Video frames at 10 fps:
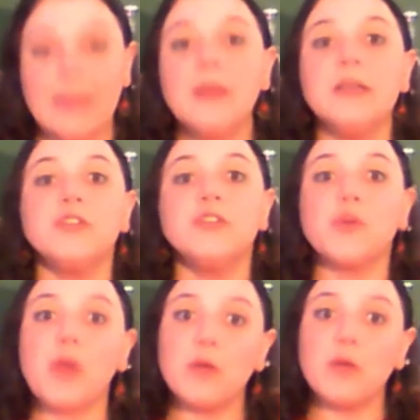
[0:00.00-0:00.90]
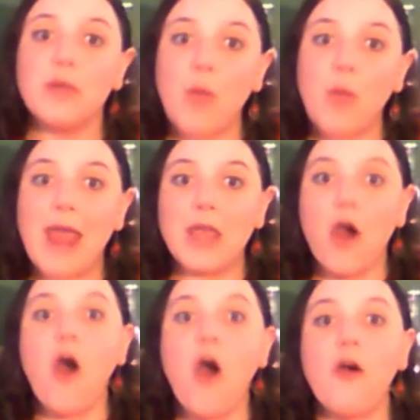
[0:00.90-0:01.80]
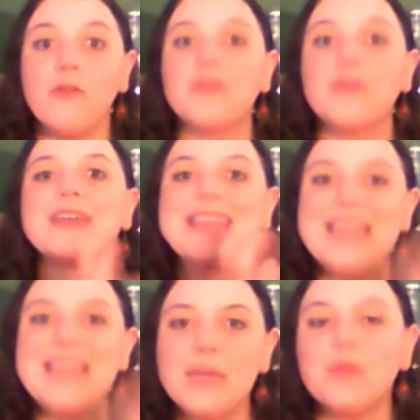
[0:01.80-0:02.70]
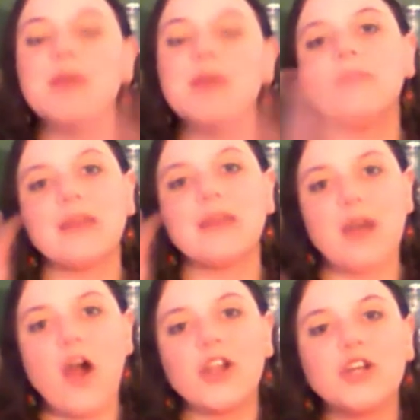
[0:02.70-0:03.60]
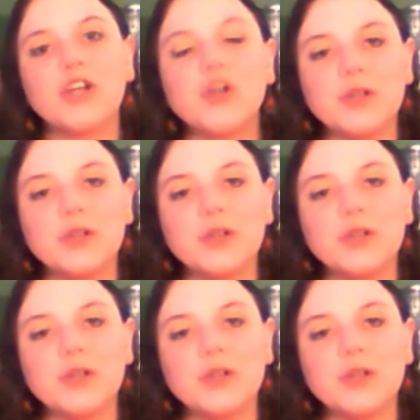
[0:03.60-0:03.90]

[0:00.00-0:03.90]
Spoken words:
So the only way of keeping the car good,